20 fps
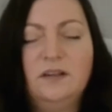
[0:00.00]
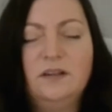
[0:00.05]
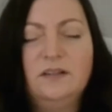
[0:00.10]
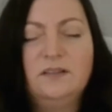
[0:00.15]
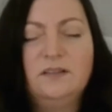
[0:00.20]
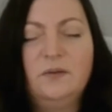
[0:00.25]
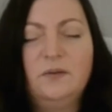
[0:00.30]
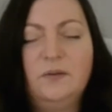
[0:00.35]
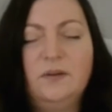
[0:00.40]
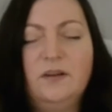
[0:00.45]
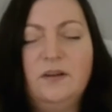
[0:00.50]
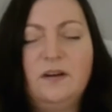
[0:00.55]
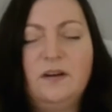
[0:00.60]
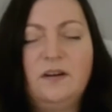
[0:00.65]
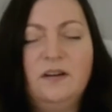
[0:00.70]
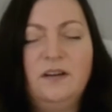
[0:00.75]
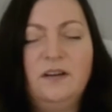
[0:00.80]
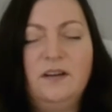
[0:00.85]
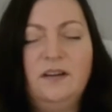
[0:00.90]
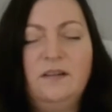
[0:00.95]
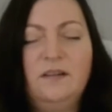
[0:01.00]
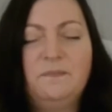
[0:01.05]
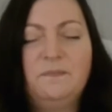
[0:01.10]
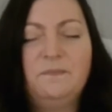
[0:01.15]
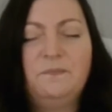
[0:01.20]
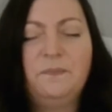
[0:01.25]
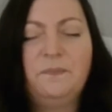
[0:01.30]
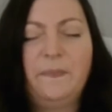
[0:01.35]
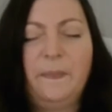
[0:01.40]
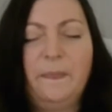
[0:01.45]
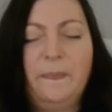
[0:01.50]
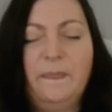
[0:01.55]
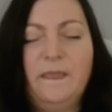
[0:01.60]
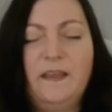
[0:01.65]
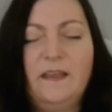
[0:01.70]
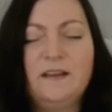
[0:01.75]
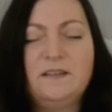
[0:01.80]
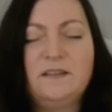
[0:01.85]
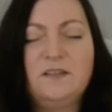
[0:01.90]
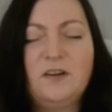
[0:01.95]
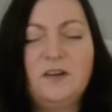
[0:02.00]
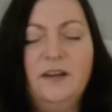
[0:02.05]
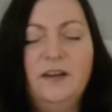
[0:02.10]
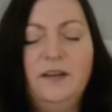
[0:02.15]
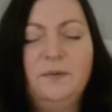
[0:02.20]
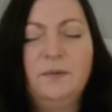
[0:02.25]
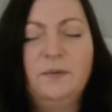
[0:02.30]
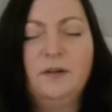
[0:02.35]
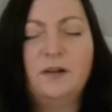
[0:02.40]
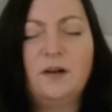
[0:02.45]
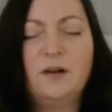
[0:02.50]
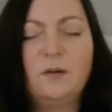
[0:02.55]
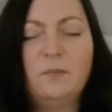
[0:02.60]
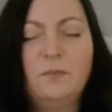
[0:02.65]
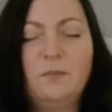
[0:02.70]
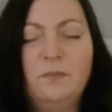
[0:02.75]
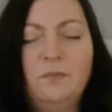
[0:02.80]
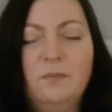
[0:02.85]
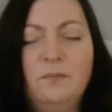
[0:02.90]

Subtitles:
So the guy that died will come.